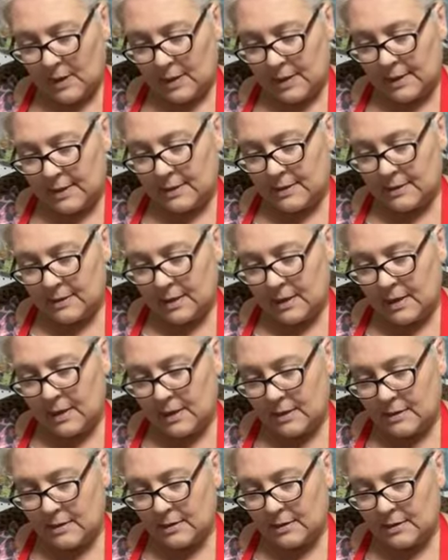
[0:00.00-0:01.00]
Lisa
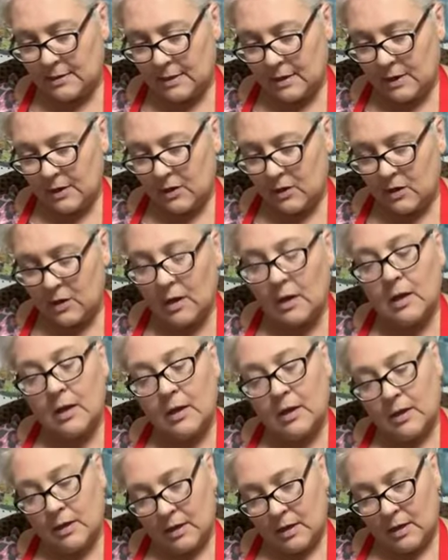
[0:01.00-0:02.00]
says,
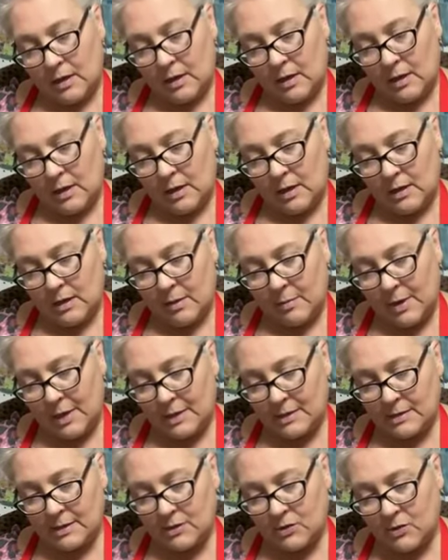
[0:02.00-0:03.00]

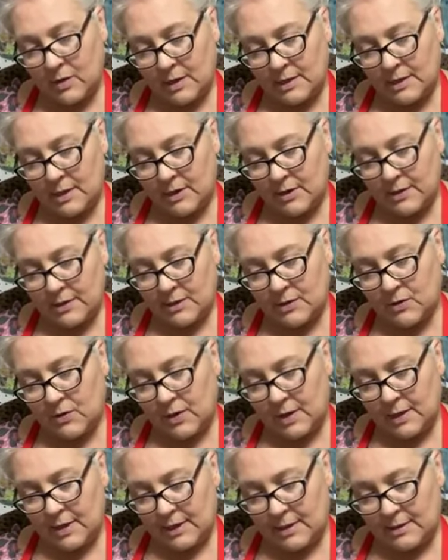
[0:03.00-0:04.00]
Amanda says green, Terry says
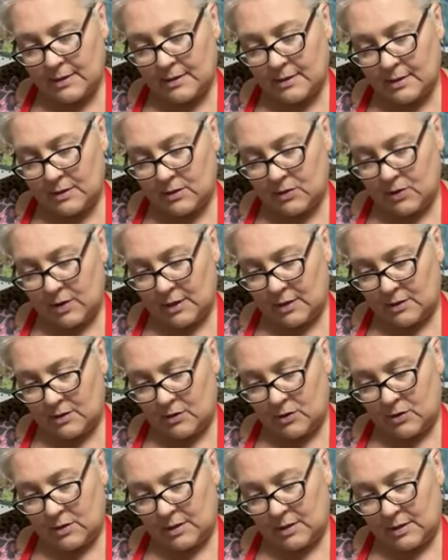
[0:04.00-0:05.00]
green, Lisa says green,
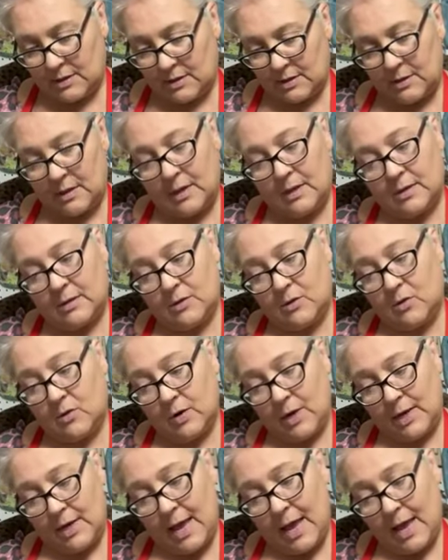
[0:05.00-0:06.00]
Sue says
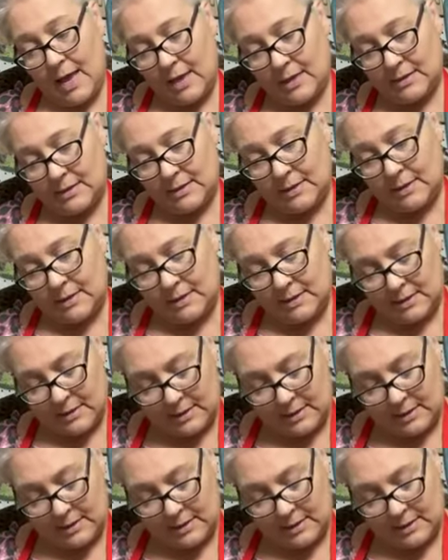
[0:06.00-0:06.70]
green has it,